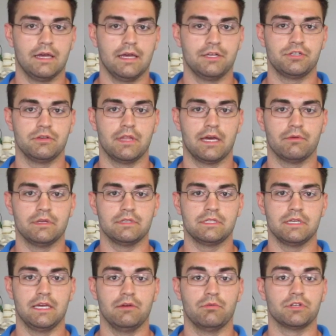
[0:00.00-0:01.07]
issue that we
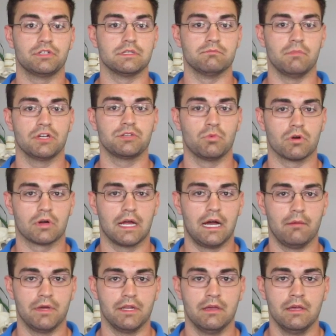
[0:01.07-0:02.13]
see, which is much more
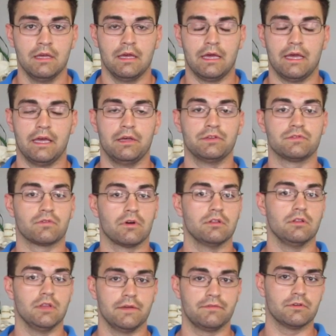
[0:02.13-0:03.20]
common, is for all
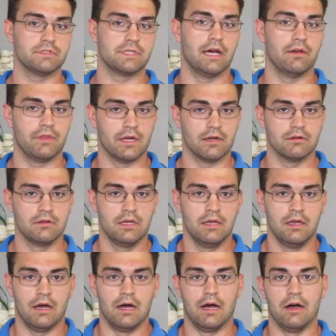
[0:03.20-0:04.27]
the lifters out there.
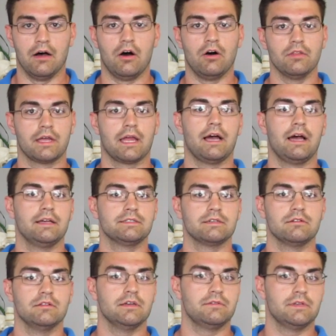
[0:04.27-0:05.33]
All the guys
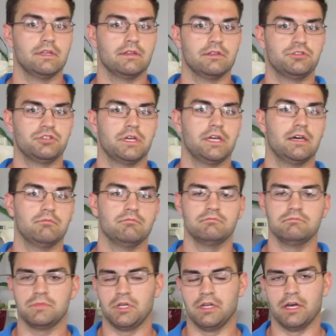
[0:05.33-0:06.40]
that are lifting in the
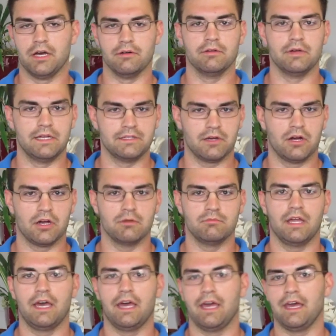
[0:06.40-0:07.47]
gym, you know, it's
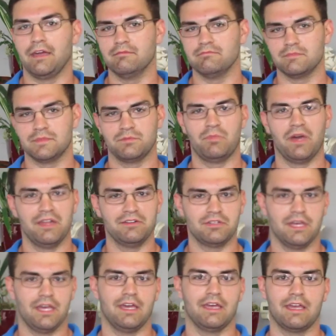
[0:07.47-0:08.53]
arm day, it's bench
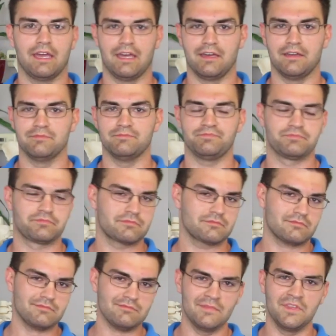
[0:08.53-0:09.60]
day again,
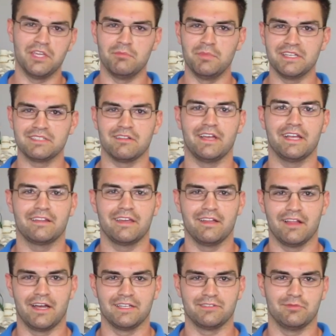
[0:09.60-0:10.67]
you missed leg day
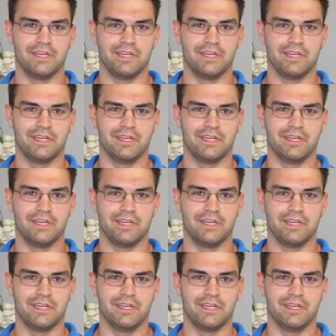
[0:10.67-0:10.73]
last